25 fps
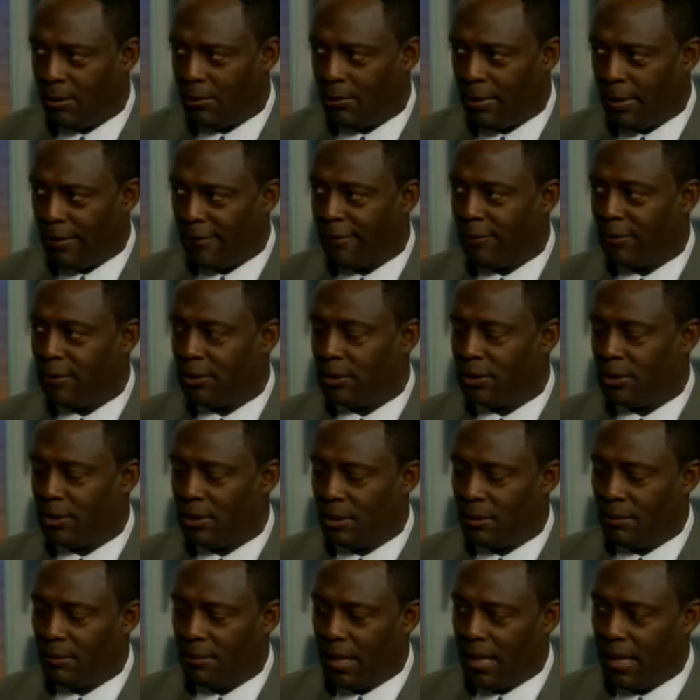yeah. reference to
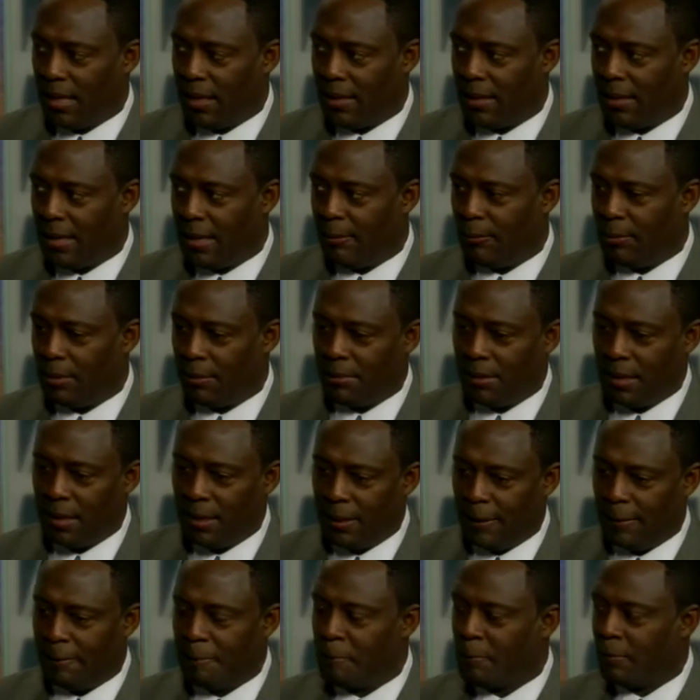the Bay, that would
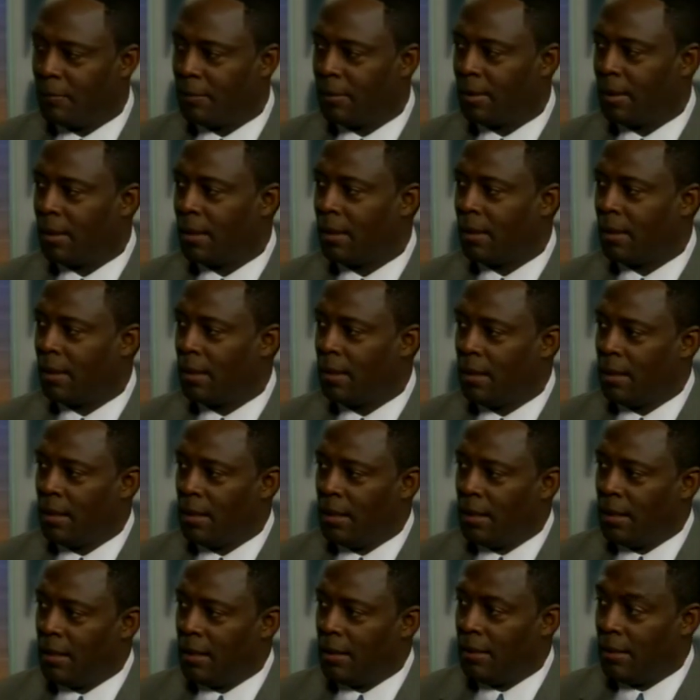be
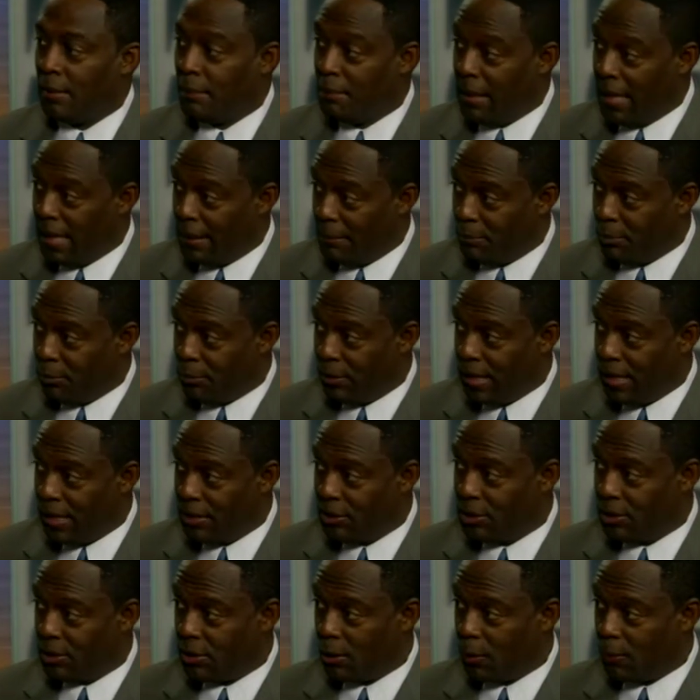the Bay
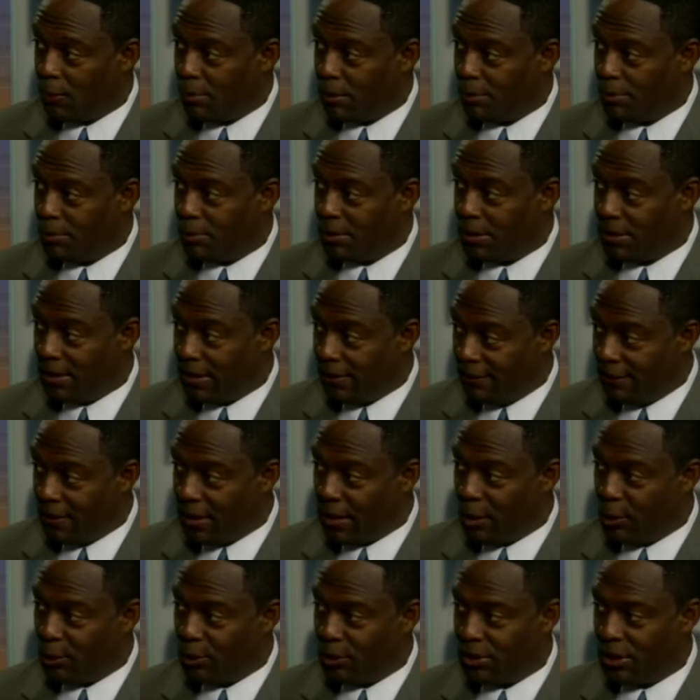Bridge over the Pacific
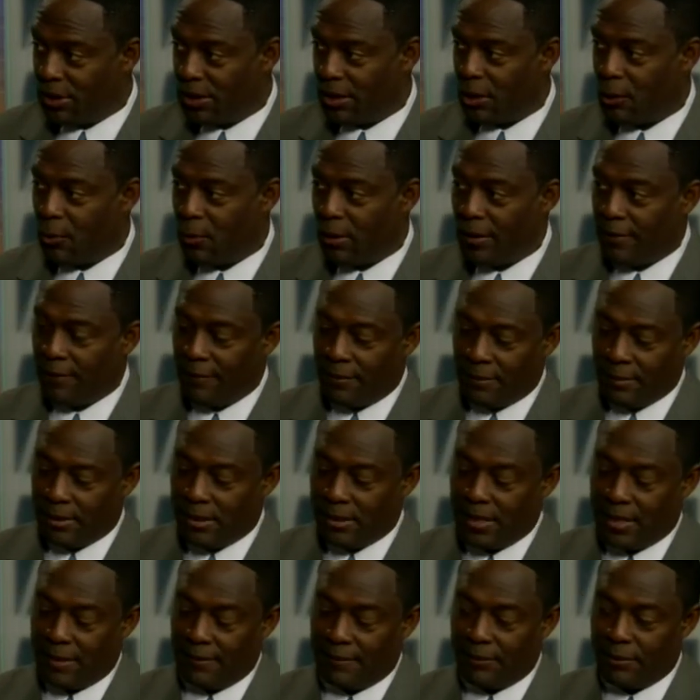Ocean going from
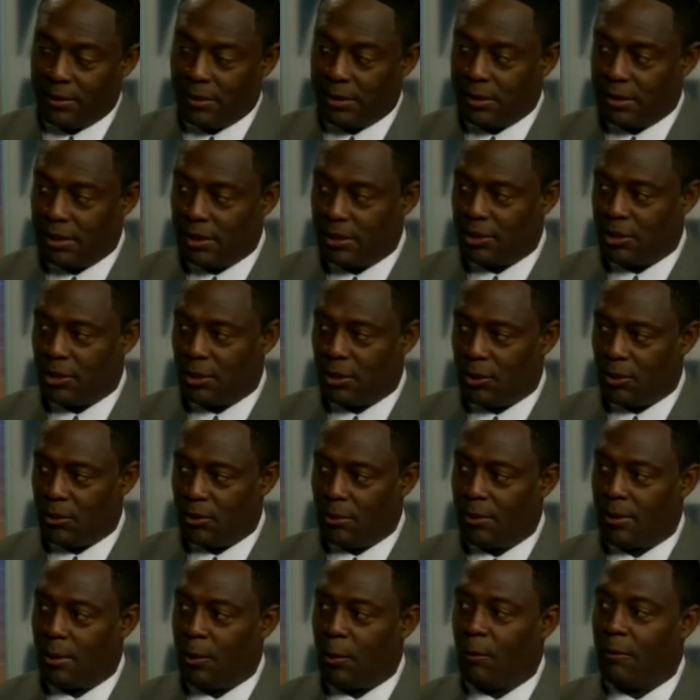San Francisco
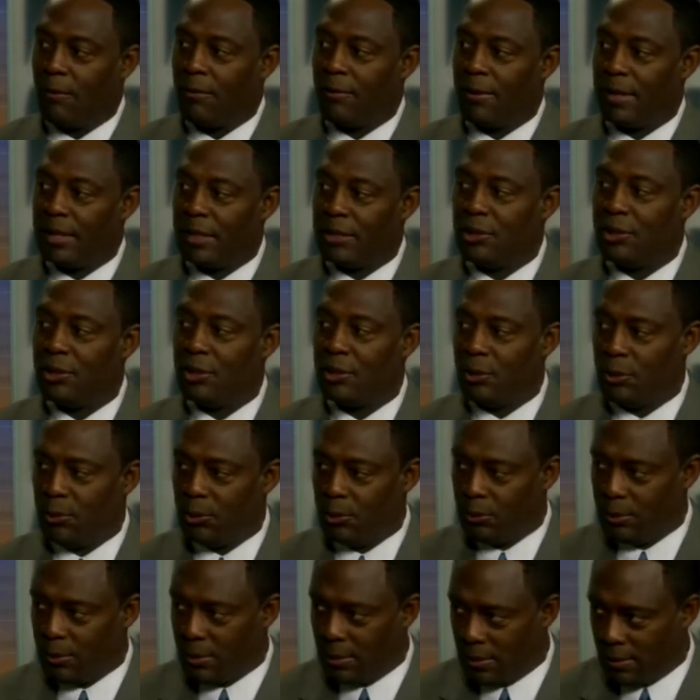over
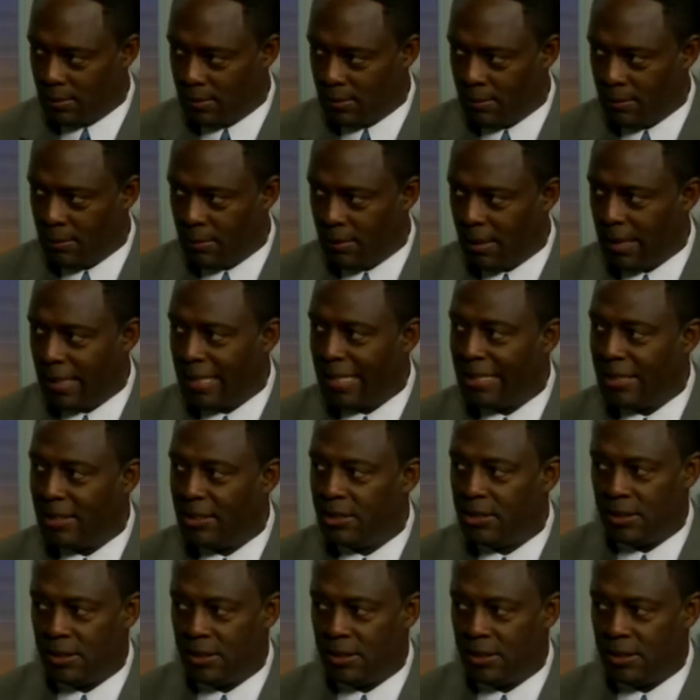into the east